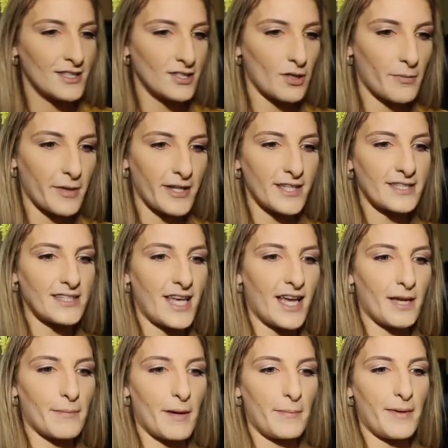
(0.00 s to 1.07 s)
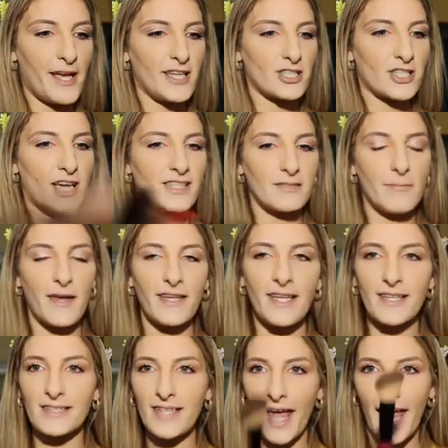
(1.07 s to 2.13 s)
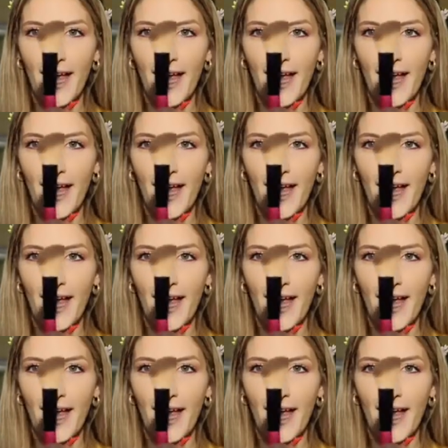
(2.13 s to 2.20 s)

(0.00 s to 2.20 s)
So I'm gonna take my BH Cosmetics